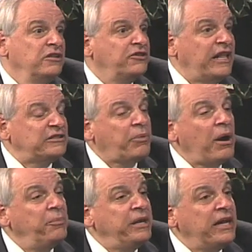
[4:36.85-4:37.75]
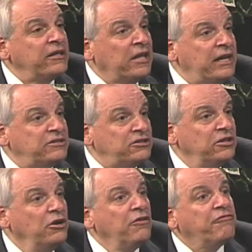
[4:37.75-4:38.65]
So that's why we get less
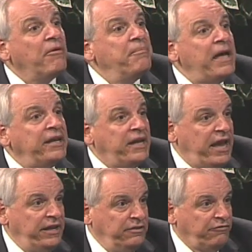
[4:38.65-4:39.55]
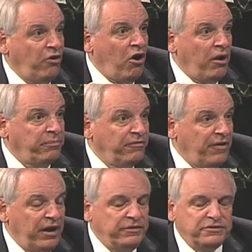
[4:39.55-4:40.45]
from Medicaid for our
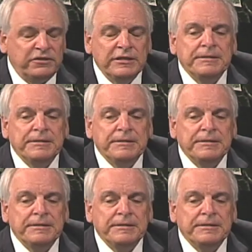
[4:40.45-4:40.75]
providers.